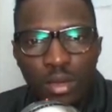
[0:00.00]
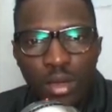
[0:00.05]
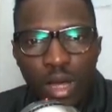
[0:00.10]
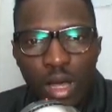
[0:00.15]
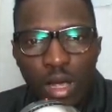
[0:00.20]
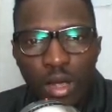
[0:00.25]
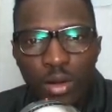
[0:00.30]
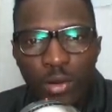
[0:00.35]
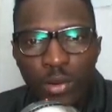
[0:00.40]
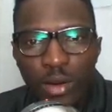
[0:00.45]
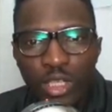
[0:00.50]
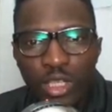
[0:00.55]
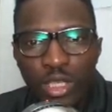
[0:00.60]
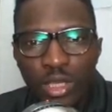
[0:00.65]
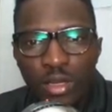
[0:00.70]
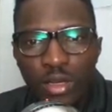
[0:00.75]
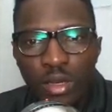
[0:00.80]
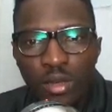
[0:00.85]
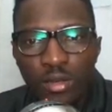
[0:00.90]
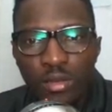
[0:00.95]
a correction
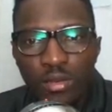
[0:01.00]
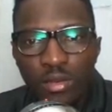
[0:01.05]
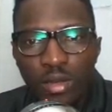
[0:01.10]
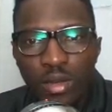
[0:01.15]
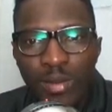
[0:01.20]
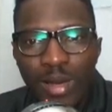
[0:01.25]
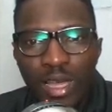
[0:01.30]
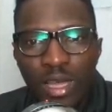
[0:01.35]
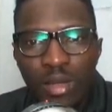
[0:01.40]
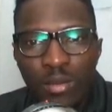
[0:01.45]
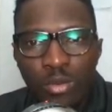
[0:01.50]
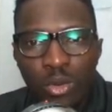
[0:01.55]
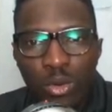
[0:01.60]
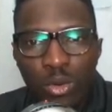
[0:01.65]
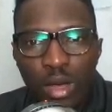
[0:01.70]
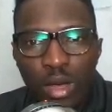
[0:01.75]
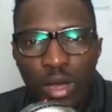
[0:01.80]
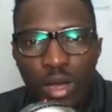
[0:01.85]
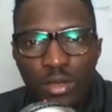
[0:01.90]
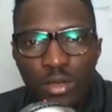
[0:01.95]
here, the market
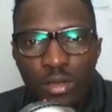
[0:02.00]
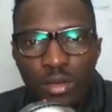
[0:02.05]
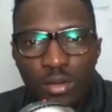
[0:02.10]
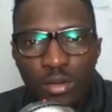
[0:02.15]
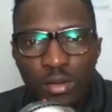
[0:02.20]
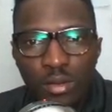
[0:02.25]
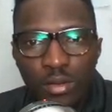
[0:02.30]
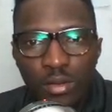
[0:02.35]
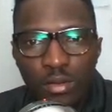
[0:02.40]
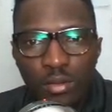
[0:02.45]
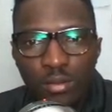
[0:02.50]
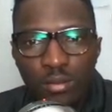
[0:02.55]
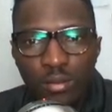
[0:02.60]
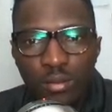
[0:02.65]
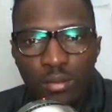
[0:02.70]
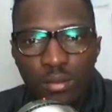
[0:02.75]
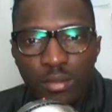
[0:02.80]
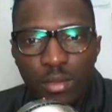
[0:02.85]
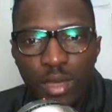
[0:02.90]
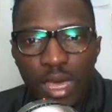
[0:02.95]
broke out,
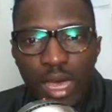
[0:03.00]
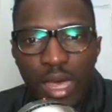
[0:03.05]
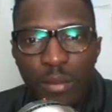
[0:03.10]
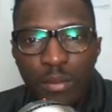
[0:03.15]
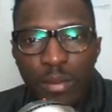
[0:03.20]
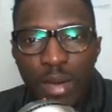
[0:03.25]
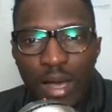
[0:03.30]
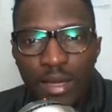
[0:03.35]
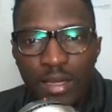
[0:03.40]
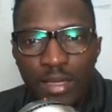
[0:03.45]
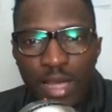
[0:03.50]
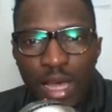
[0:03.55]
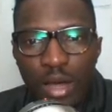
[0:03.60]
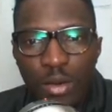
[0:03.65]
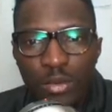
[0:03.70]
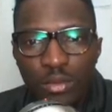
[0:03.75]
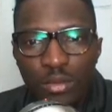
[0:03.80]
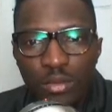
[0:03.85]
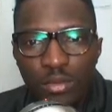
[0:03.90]
came back down